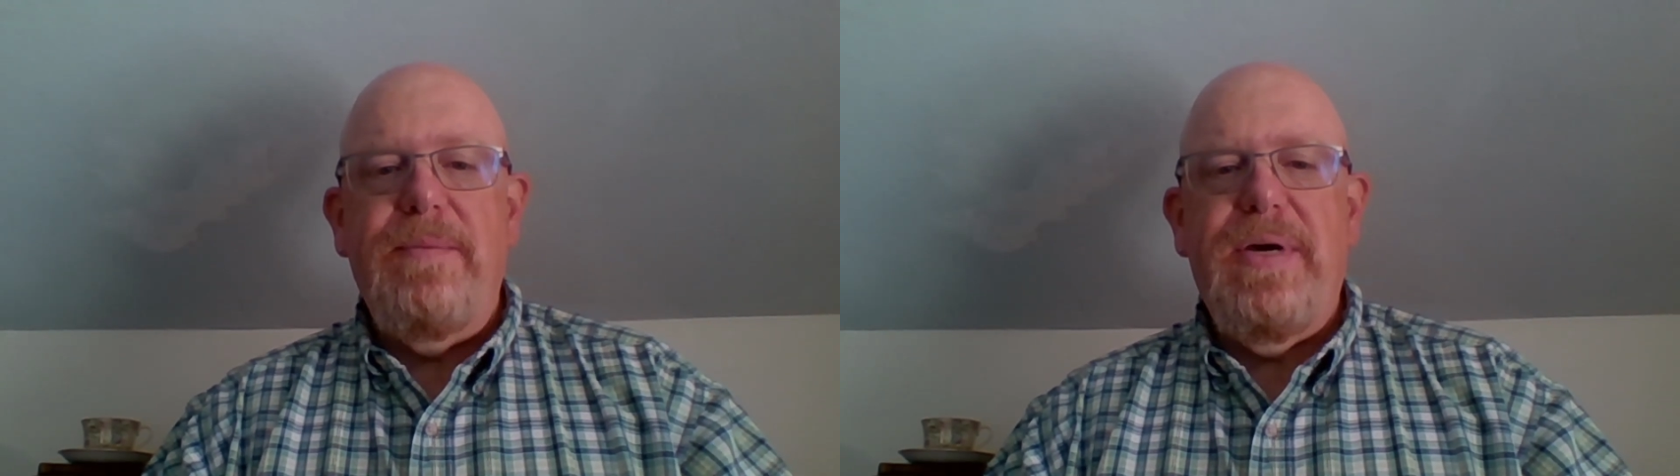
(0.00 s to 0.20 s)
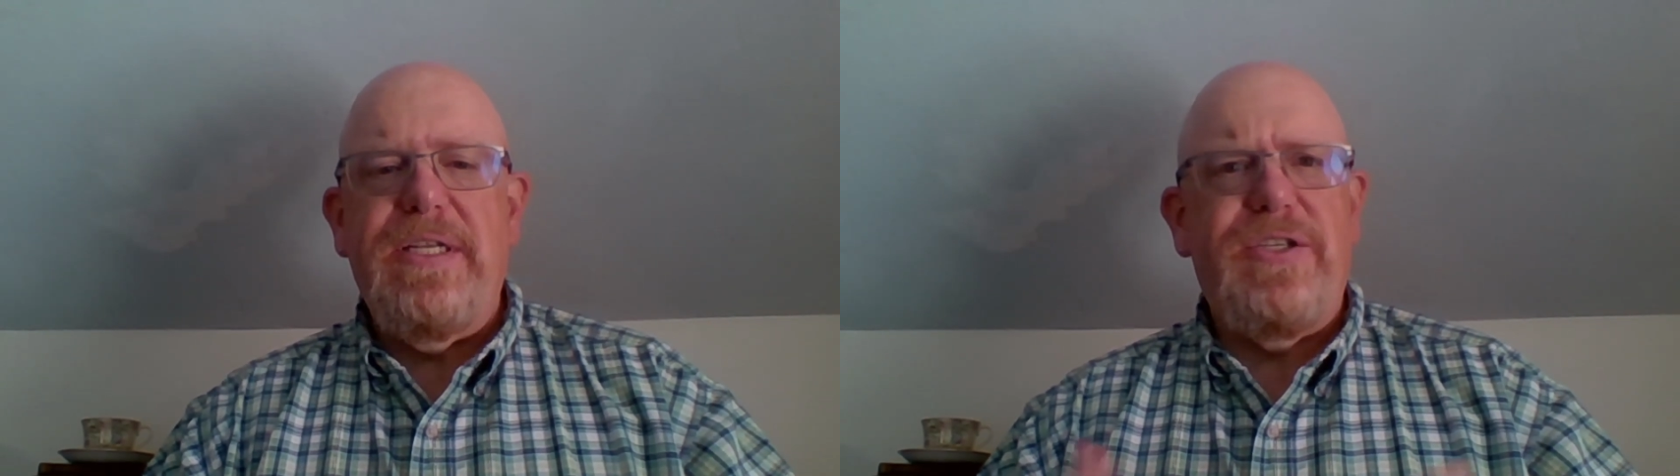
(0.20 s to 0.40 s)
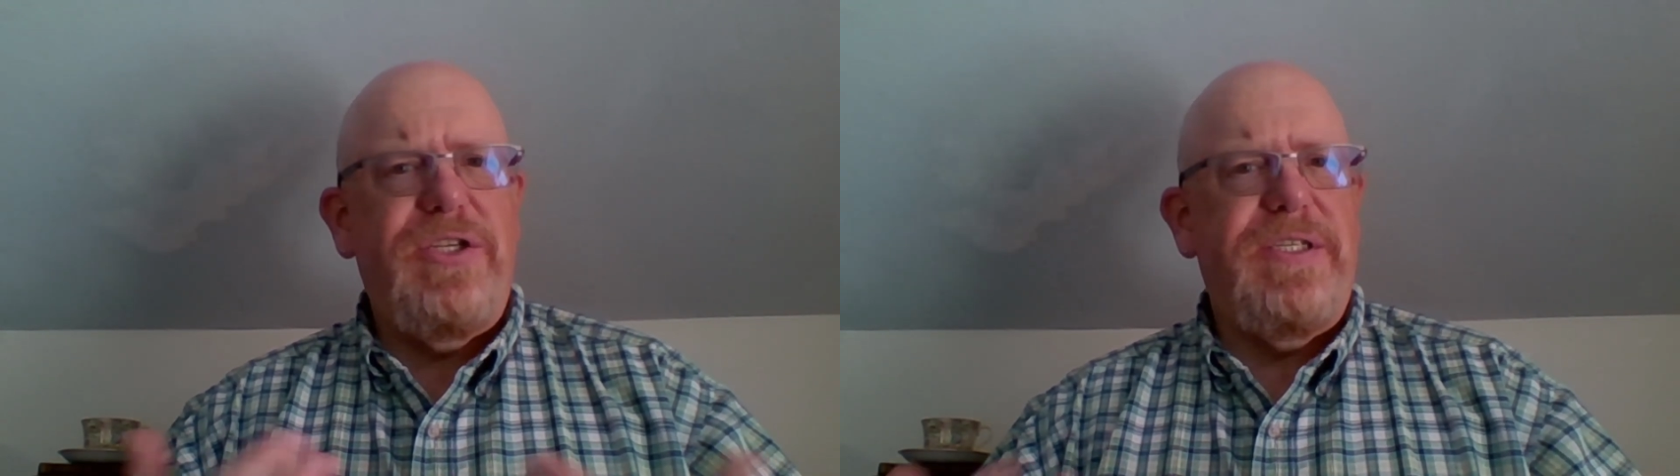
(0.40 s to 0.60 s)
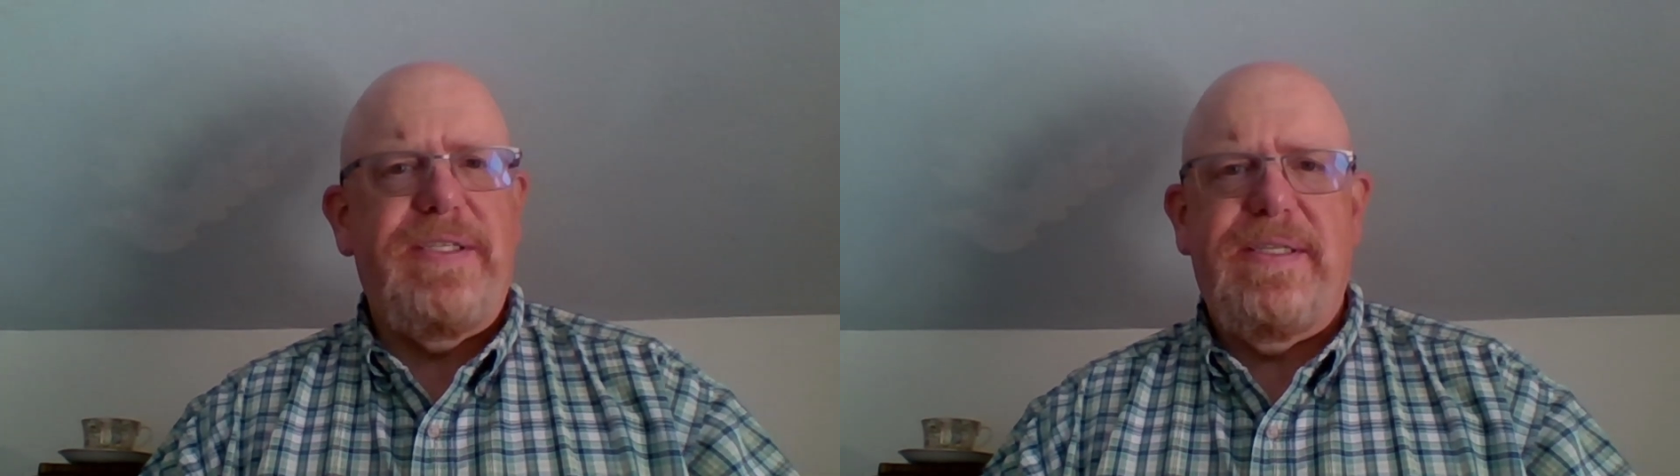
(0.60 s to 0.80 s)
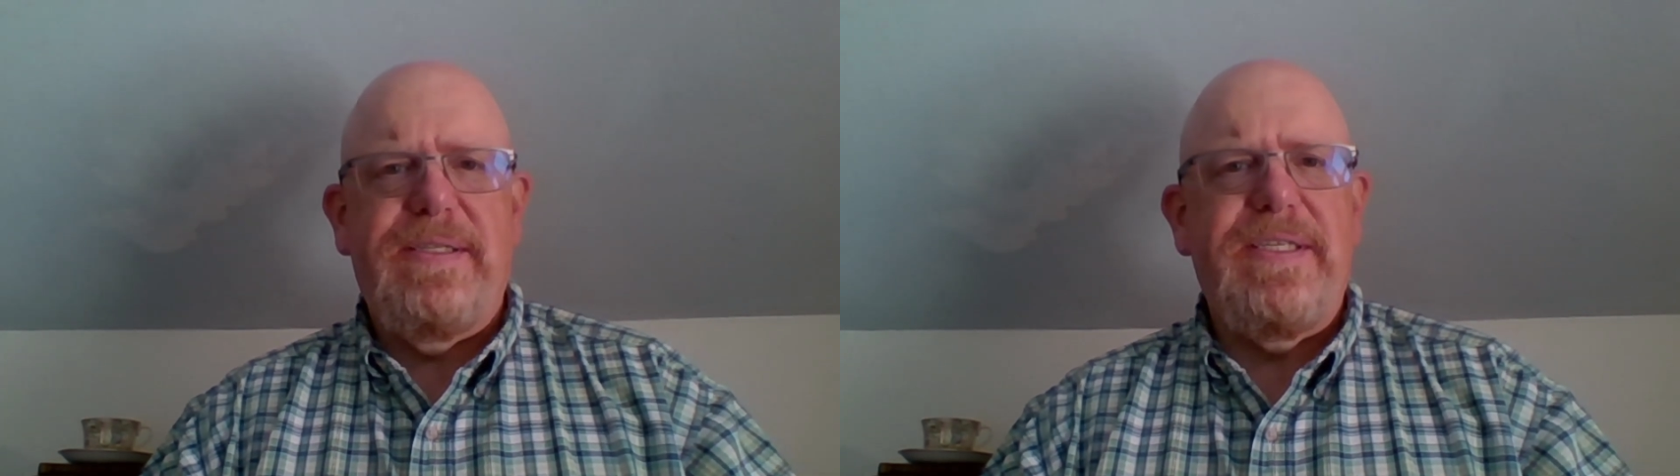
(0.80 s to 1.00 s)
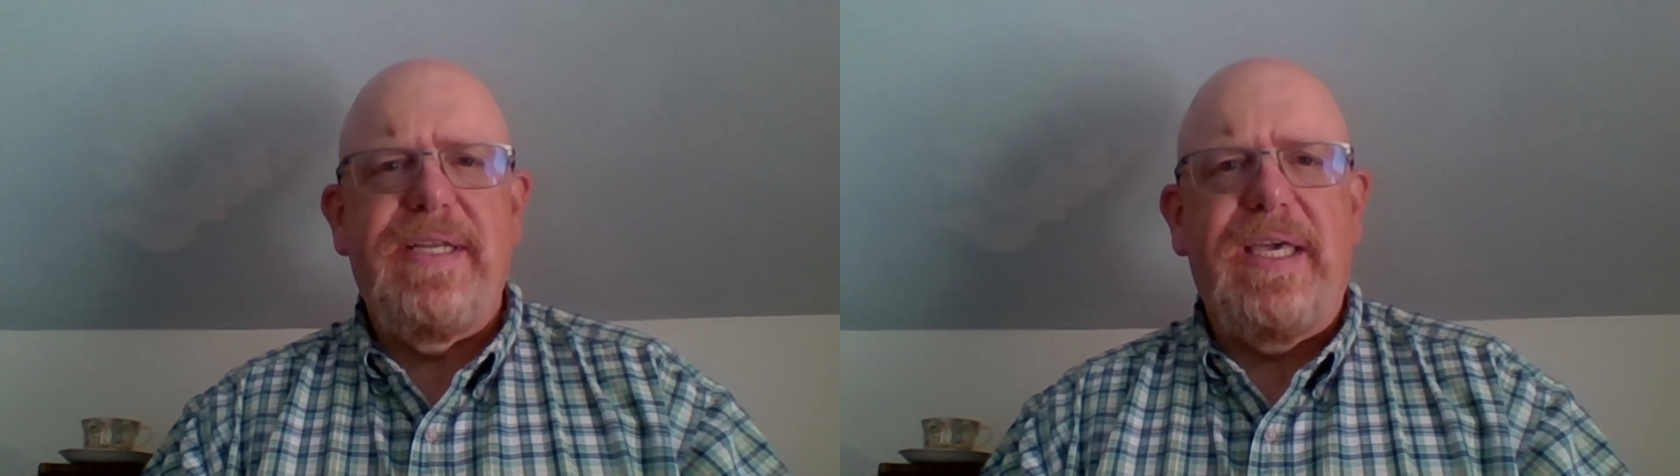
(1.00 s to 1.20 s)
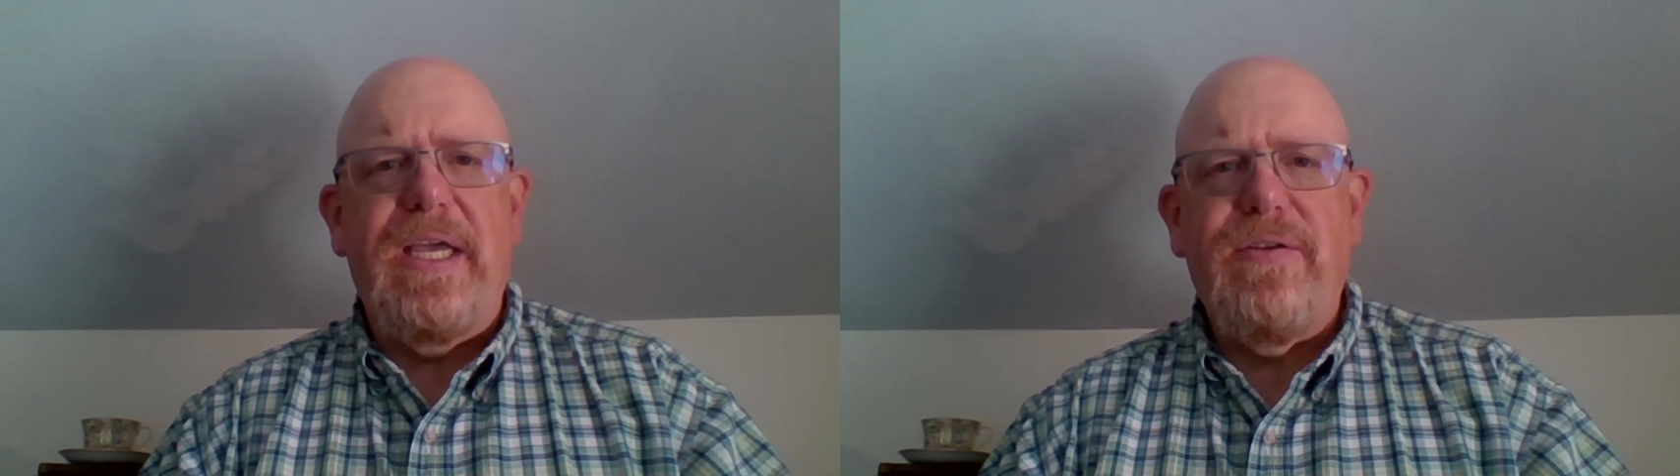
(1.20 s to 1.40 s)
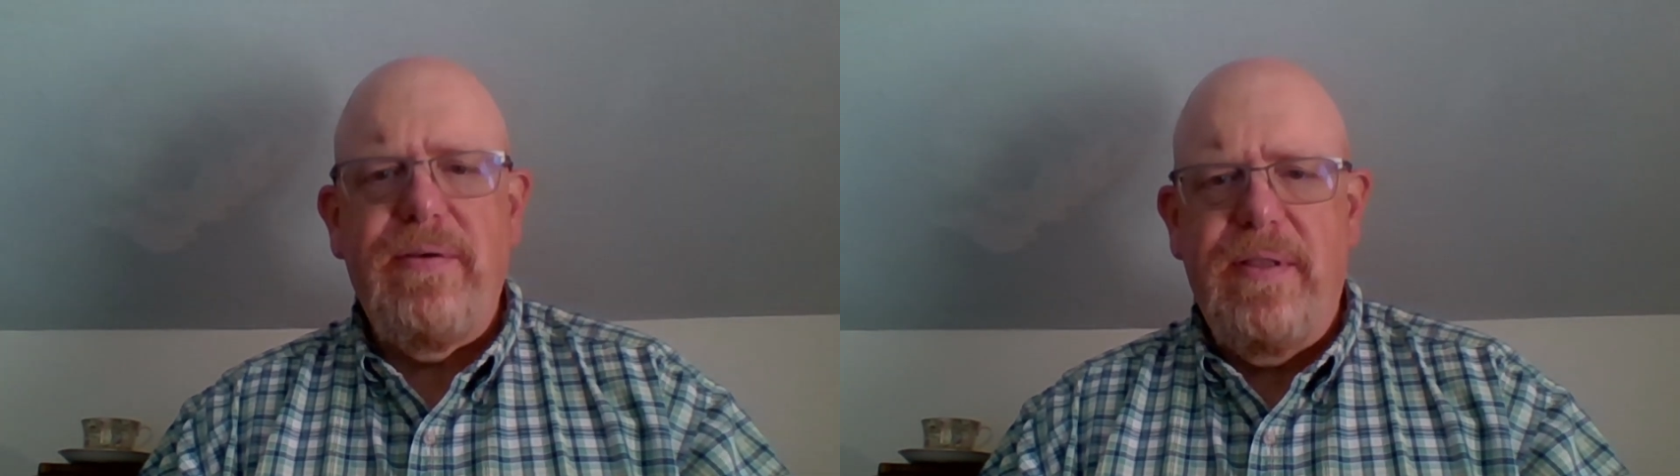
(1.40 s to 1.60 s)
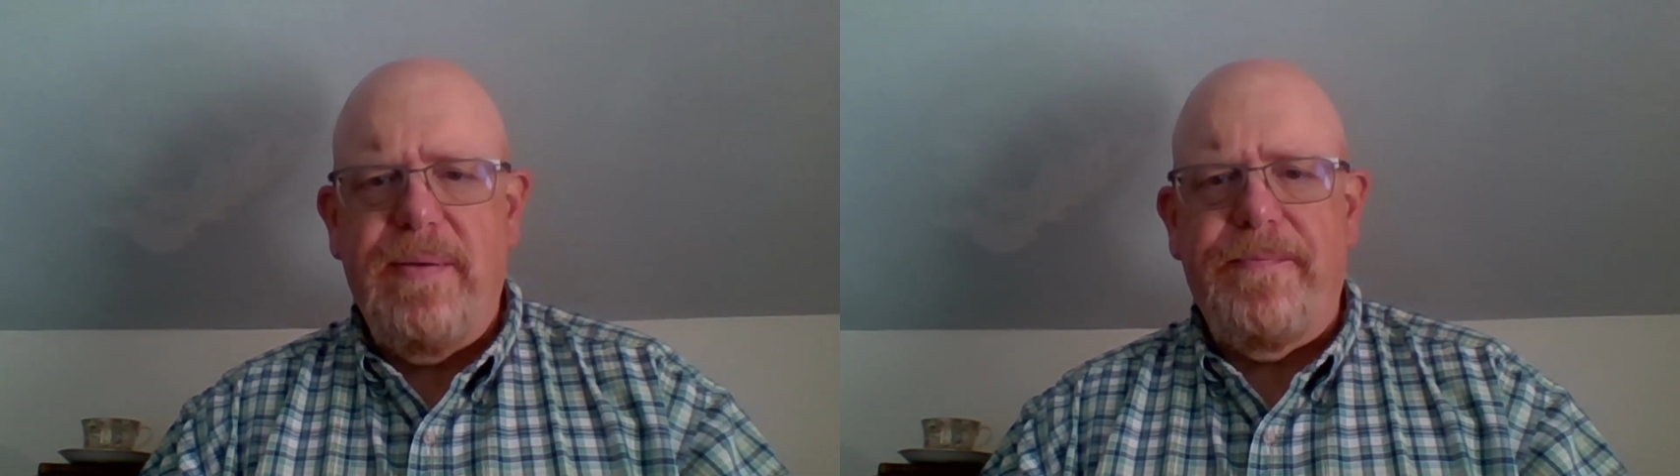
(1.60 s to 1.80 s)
but it's just sticking to them.